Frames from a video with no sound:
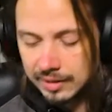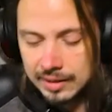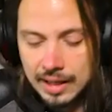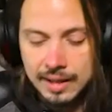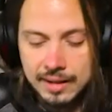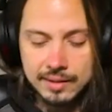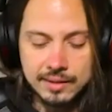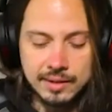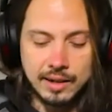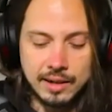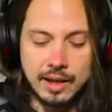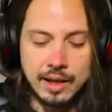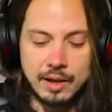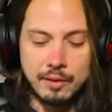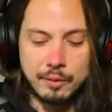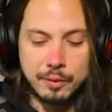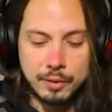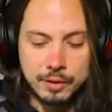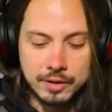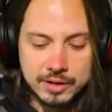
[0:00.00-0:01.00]
that
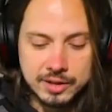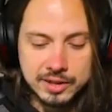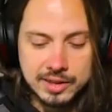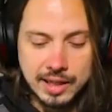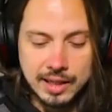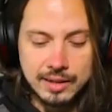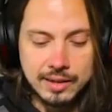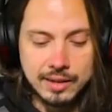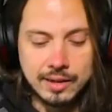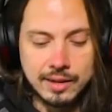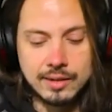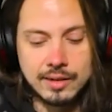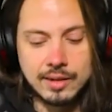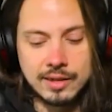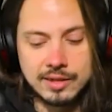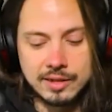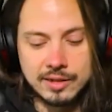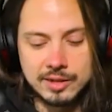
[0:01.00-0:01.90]
influence then the, the